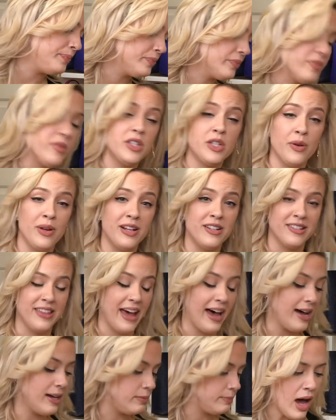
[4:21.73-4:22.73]
So here's
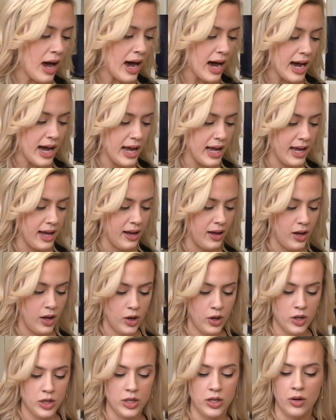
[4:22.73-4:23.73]
that. I
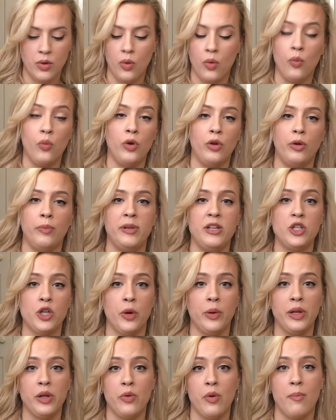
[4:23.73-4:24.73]
will be
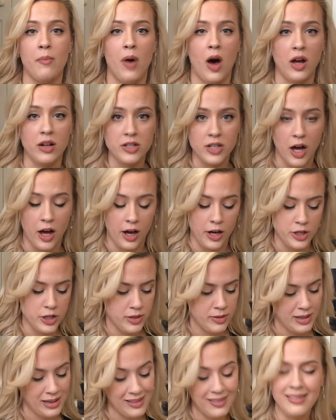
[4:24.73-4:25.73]
showing you a
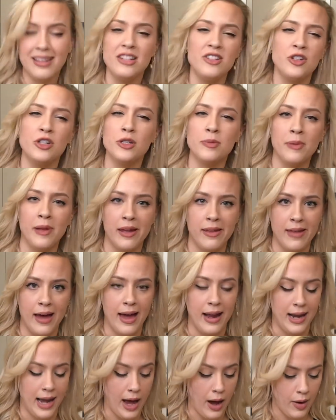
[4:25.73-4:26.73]
montage. Let's just play
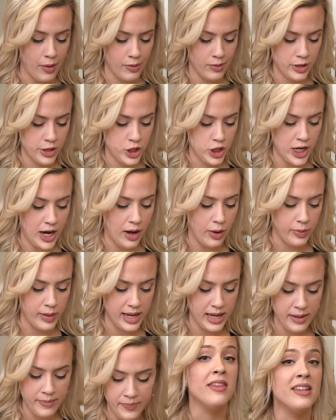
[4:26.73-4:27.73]
that now, shall
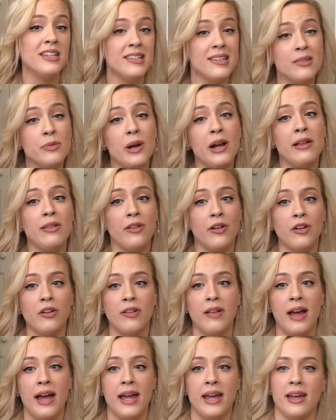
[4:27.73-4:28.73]
we? This is what I looked
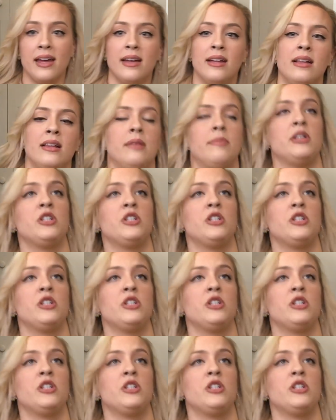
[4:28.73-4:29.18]
like. Let me